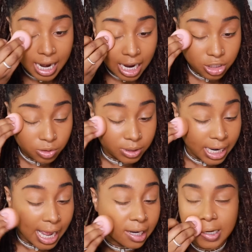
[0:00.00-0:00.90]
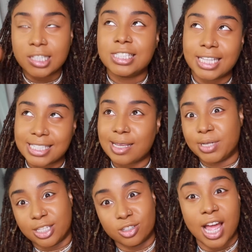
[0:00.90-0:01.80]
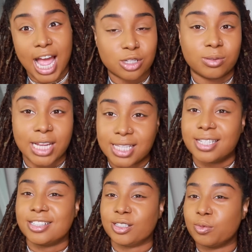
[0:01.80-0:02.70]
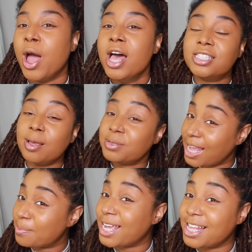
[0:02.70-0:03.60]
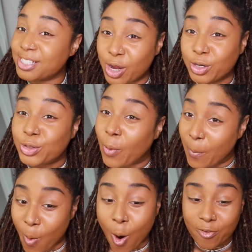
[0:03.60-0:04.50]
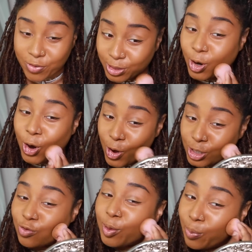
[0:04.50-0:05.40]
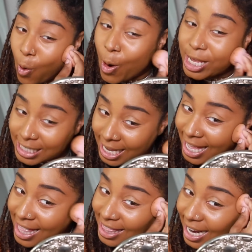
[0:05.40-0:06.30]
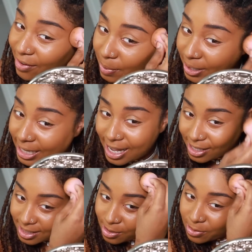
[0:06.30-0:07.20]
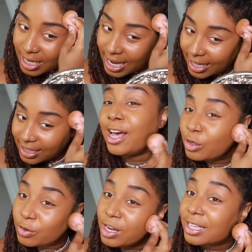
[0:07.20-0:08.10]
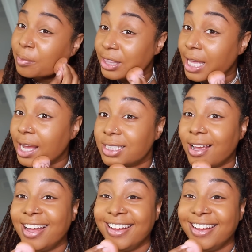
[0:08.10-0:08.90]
actual dad. Not to say the stepdads are not actual dads, because there's some stepdads are out here doing more for the girls, for the boys than everybody else, okay? I don't know nothing about that.